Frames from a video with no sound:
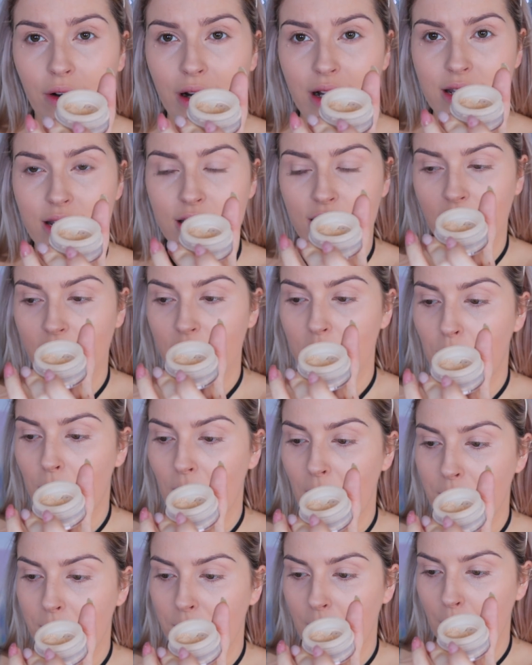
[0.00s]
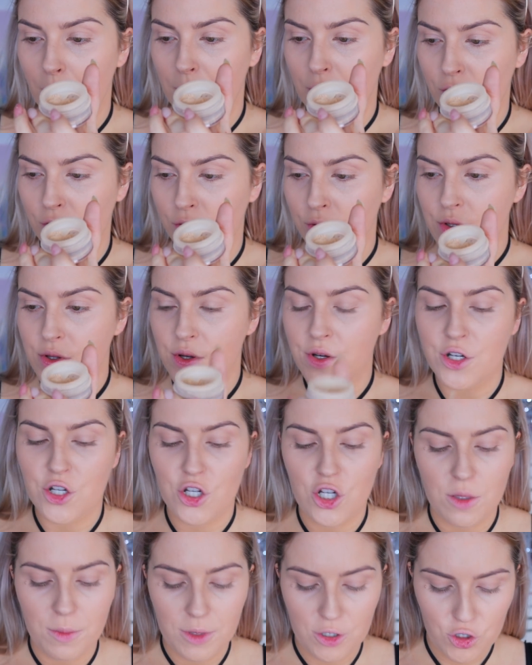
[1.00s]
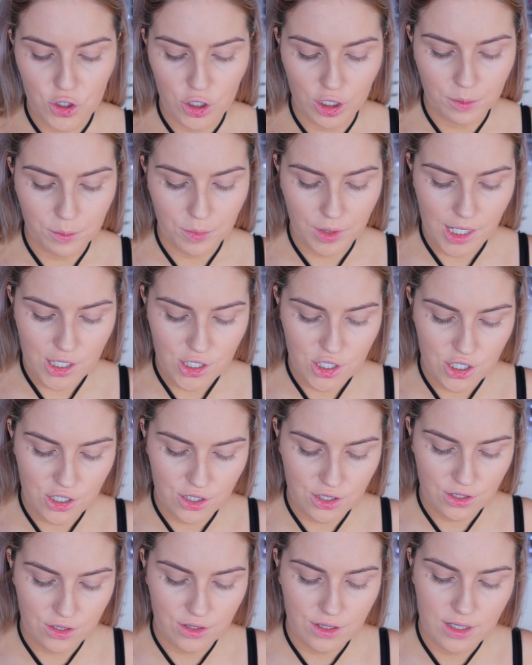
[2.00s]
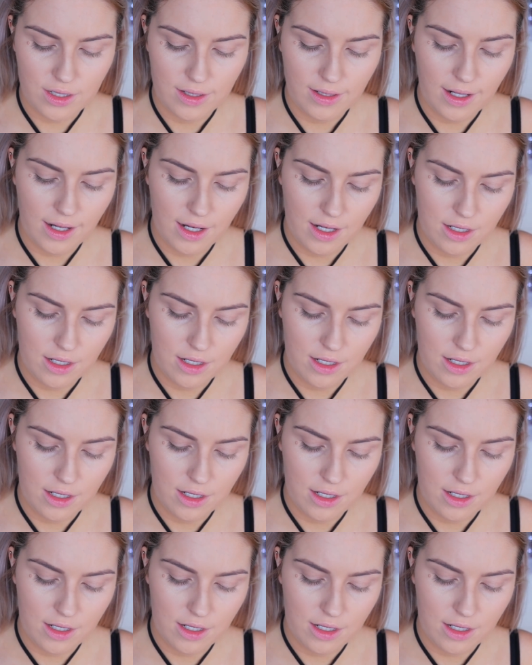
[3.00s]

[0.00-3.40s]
Rested by Bare Minerals on a Shimmer Tulip brush just to set